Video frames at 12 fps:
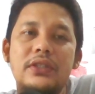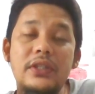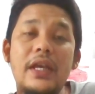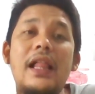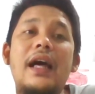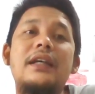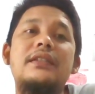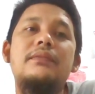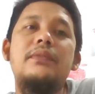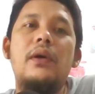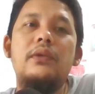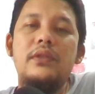tell us
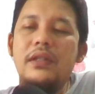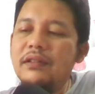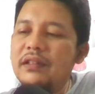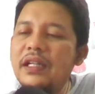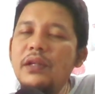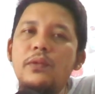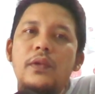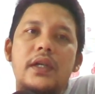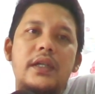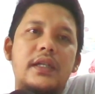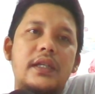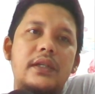about
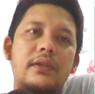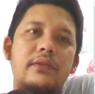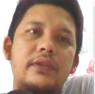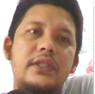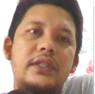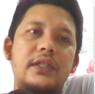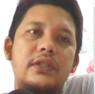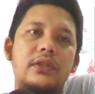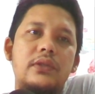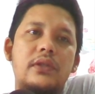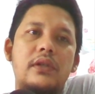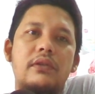rework, which is
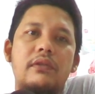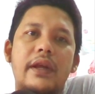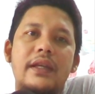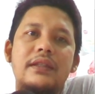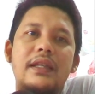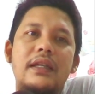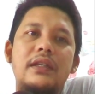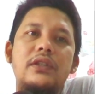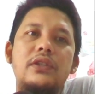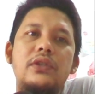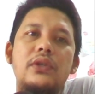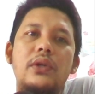you correcting
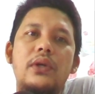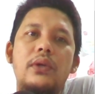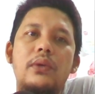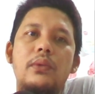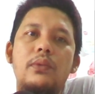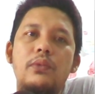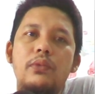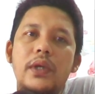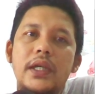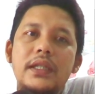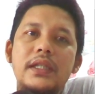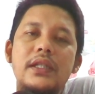your
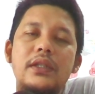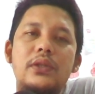work.